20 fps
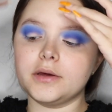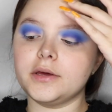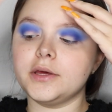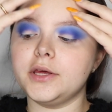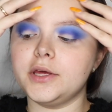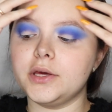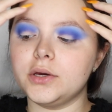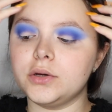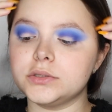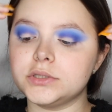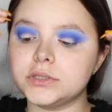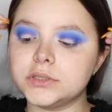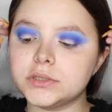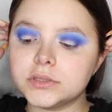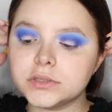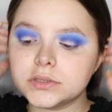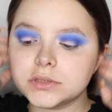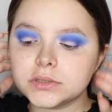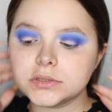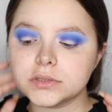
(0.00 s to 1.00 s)
cute.
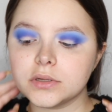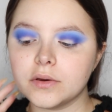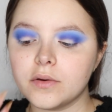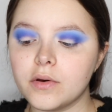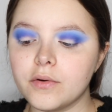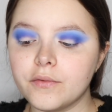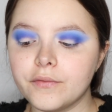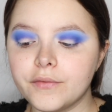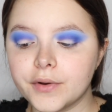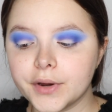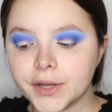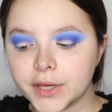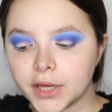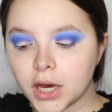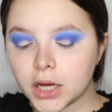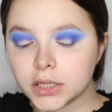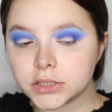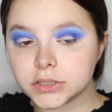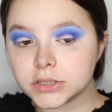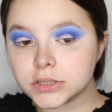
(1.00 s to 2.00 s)
Oh, very
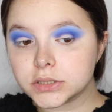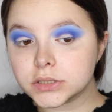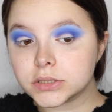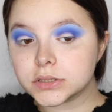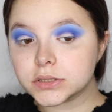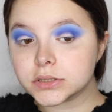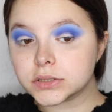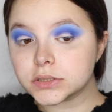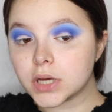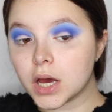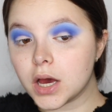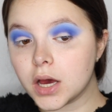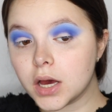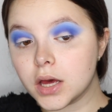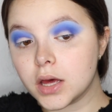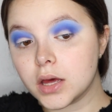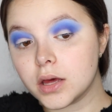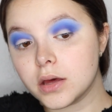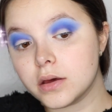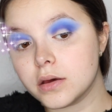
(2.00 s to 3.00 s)
cute.
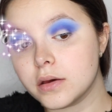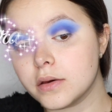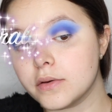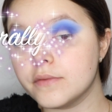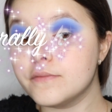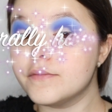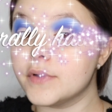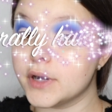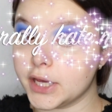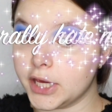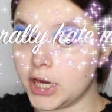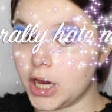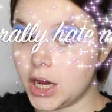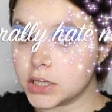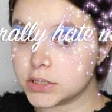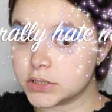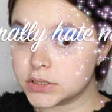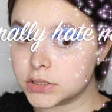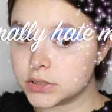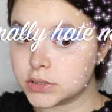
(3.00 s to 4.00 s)
Very
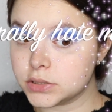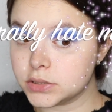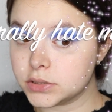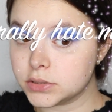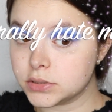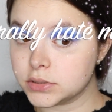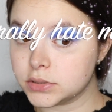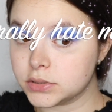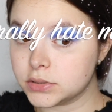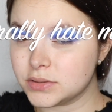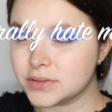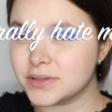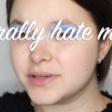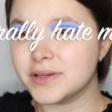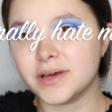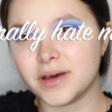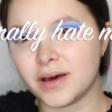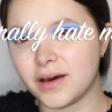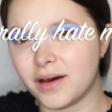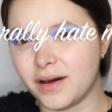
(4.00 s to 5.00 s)
cute.
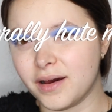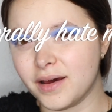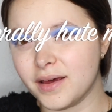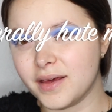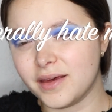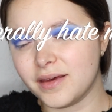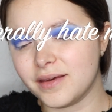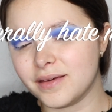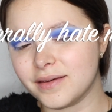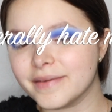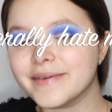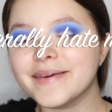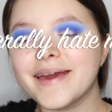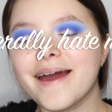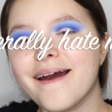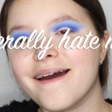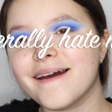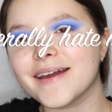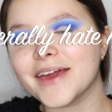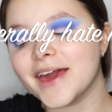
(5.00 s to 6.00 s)
Cute.
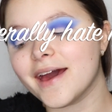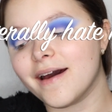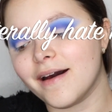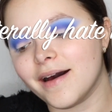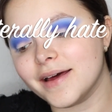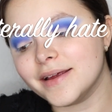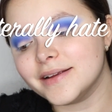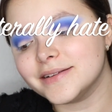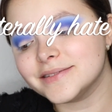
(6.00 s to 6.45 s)
Yeah, cute.